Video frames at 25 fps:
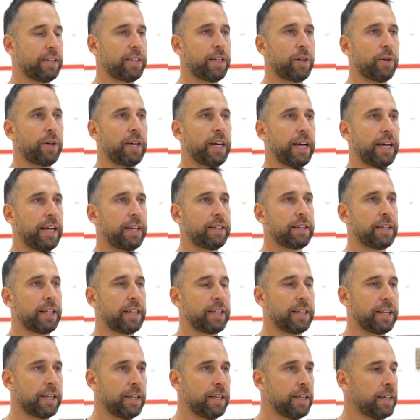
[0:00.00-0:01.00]
You know, I
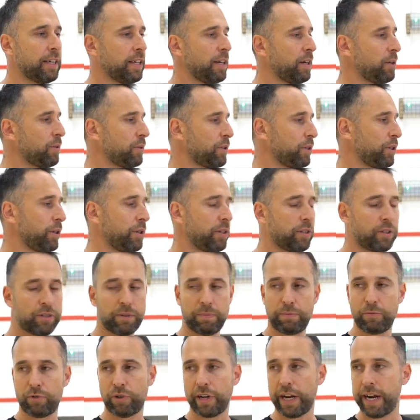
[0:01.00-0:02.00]
was doing
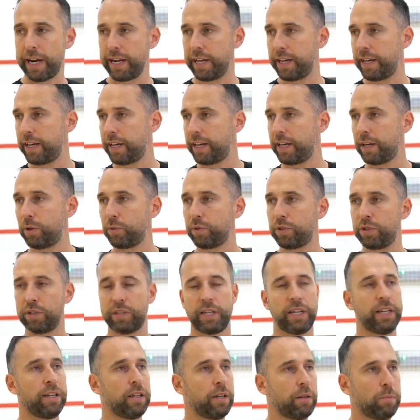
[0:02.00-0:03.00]
some training and I was
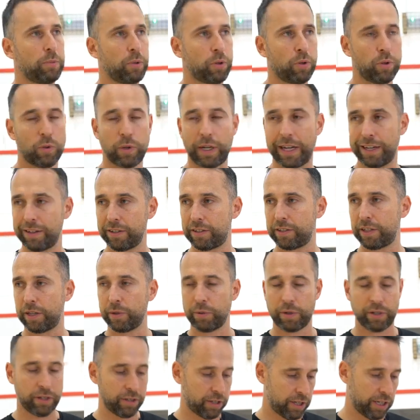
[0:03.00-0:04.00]
just hitting the ball like so
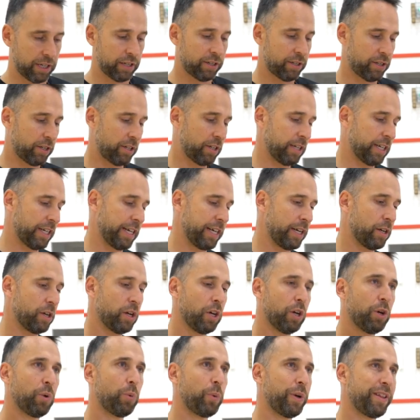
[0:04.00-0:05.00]
consistently
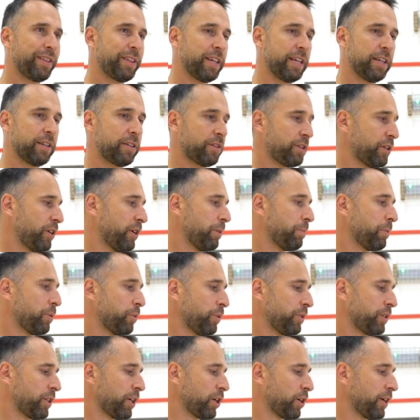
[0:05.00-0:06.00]
with these two. But
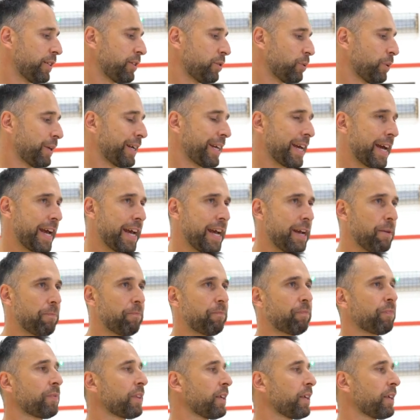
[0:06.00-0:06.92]
once I got into a game,